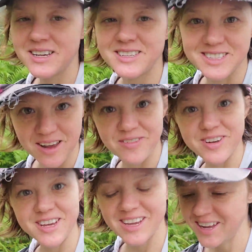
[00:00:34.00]

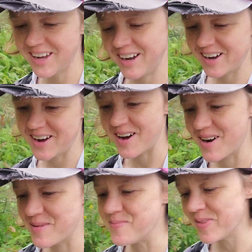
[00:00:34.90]
Stephanie
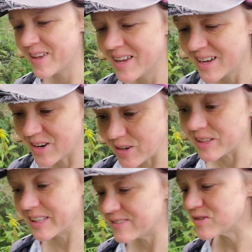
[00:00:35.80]

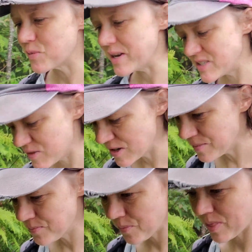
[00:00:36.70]
currently lives in Waynesville,